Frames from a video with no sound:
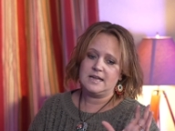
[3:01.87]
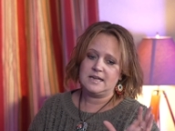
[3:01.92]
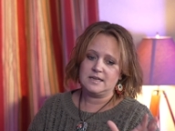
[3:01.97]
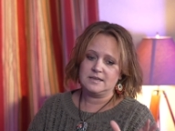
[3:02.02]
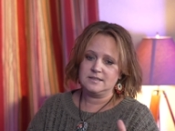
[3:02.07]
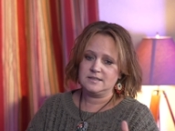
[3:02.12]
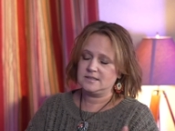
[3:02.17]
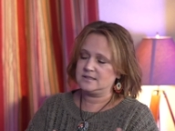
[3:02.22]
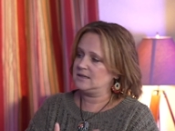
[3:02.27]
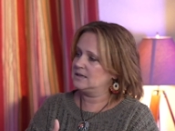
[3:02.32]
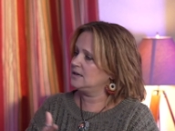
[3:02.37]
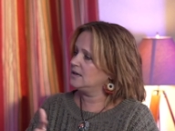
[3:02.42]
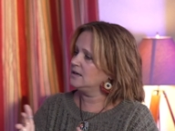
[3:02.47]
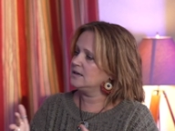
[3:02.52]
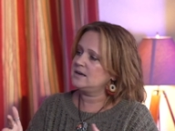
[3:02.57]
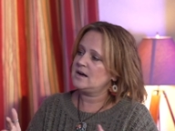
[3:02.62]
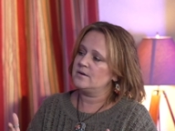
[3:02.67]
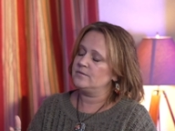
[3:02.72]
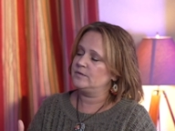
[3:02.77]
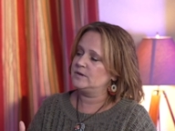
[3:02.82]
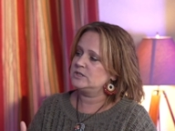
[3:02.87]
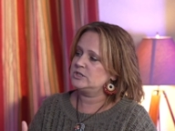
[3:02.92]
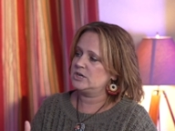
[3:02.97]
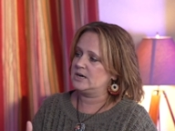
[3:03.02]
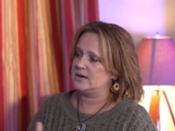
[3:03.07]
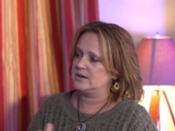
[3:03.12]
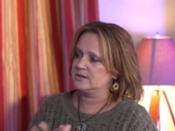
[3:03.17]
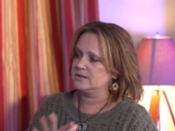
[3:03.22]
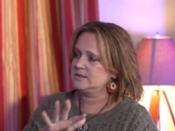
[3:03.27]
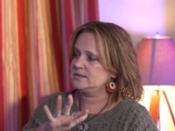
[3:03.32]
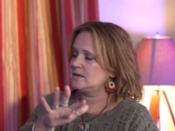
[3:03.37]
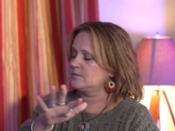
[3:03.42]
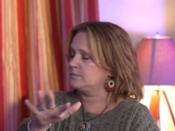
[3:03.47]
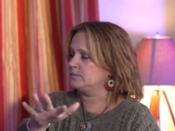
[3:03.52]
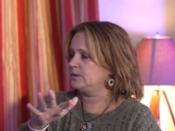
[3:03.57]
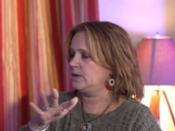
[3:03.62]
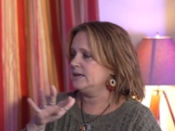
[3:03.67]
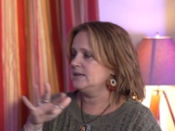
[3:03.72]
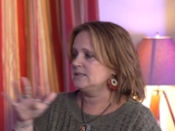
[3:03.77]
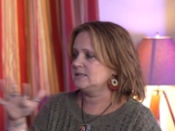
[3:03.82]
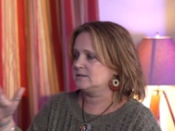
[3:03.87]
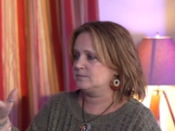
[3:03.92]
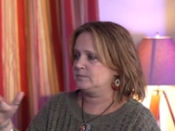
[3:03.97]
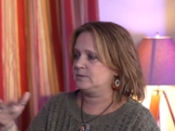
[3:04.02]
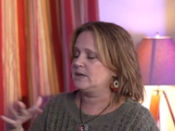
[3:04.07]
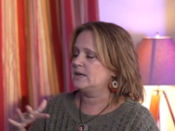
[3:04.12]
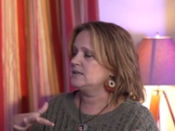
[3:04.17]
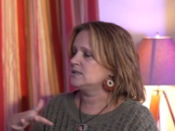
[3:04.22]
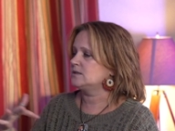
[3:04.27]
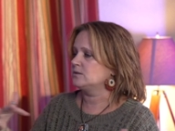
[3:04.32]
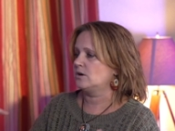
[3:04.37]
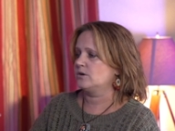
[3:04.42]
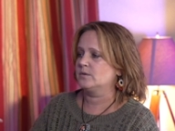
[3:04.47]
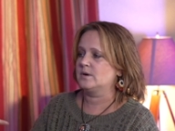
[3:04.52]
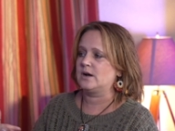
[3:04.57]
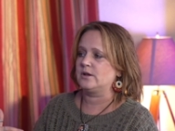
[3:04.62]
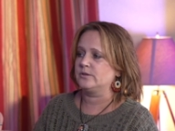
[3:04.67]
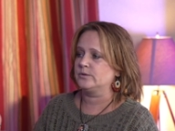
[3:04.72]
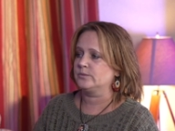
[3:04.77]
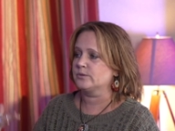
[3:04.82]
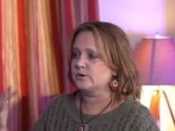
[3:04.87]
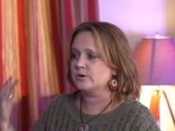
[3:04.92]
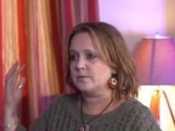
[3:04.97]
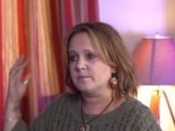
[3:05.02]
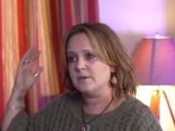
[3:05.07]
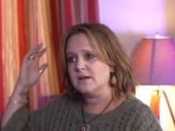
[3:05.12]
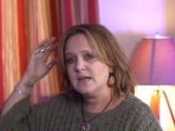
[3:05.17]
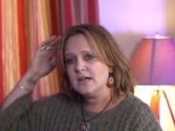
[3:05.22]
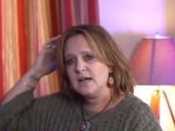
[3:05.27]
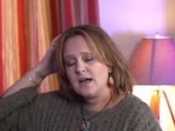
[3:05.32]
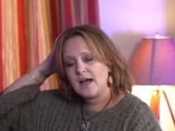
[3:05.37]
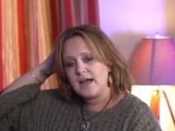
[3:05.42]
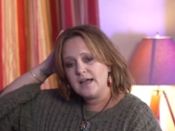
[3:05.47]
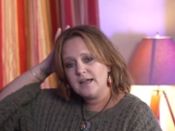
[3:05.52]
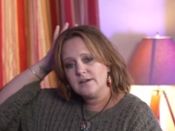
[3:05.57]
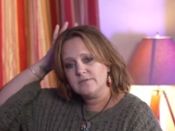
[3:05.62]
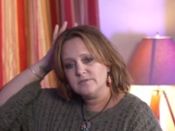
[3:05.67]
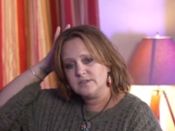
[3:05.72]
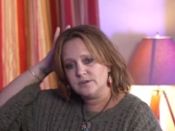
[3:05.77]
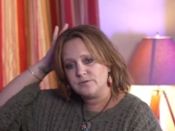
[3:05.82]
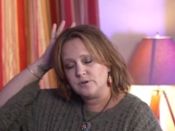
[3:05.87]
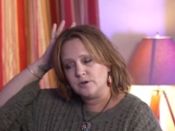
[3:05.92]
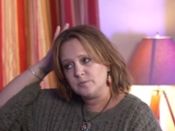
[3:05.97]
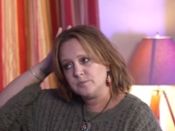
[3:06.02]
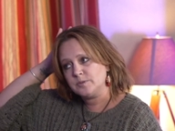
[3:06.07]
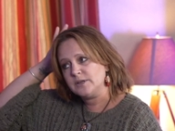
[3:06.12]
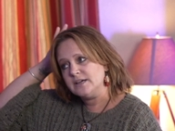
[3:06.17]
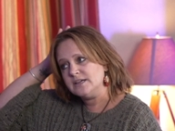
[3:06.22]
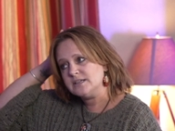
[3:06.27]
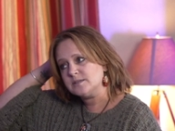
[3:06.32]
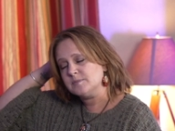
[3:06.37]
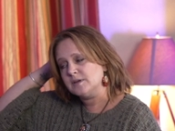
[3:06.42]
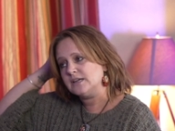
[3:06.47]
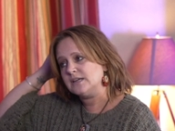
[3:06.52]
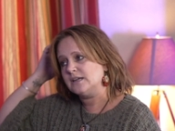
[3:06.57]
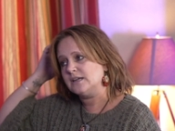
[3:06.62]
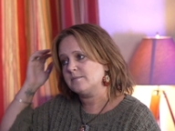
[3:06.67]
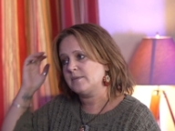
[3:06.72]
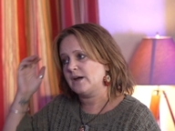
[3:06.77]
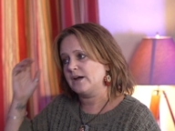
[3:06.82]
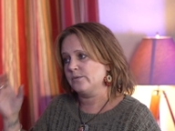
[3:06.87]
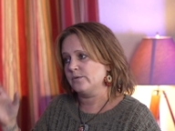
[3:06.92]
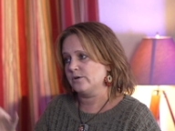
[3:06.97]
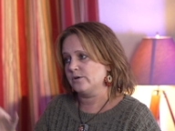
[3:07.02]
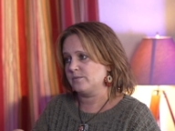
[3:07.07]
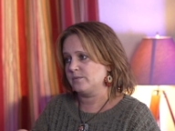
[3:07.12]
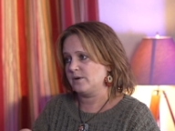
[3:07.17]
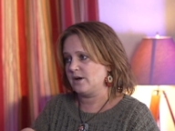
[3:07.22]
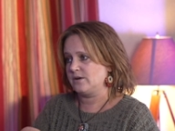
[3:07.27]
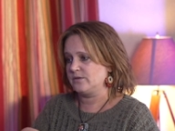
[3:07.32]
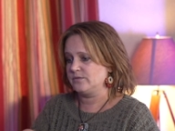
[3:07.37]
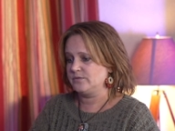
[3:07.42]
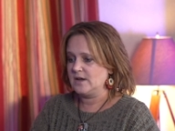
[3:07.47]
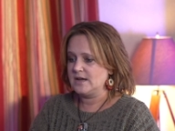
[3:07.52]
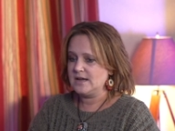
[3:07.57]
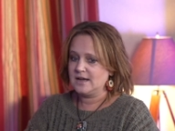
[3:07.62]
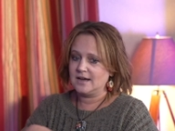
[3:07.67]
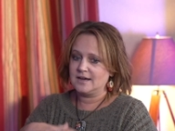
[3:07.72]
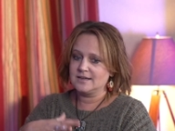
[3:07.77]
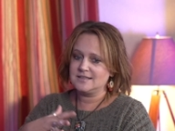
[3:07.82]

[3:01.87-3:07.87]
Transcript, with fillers: they can sit in comfy chairs placed placed around the room i have different placement in my room of mm-hmm.